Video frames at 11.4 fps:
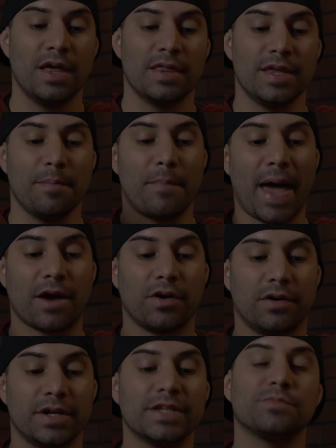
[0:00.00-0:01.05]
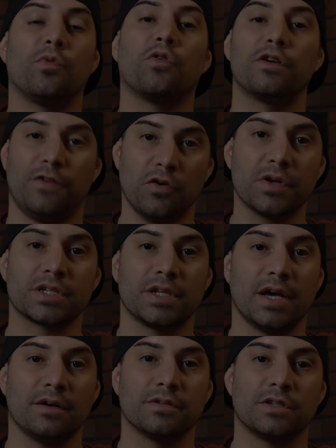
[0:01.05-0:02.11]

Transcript: the background is more in focus now.